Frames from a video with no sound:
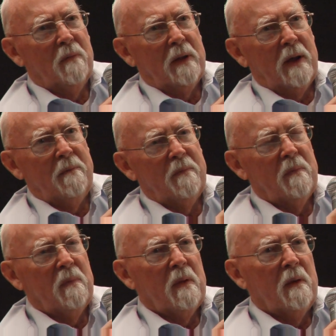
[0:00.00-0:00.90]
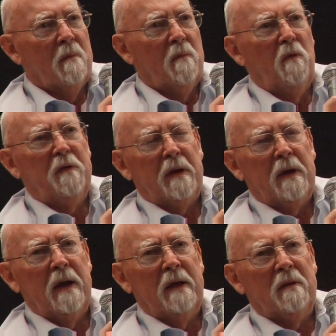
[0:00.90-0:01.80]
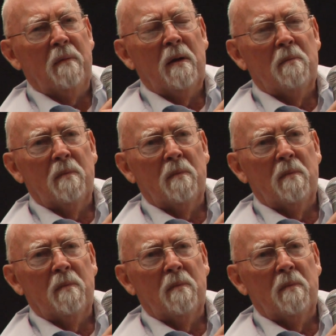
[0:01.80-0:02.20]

but I moved to England.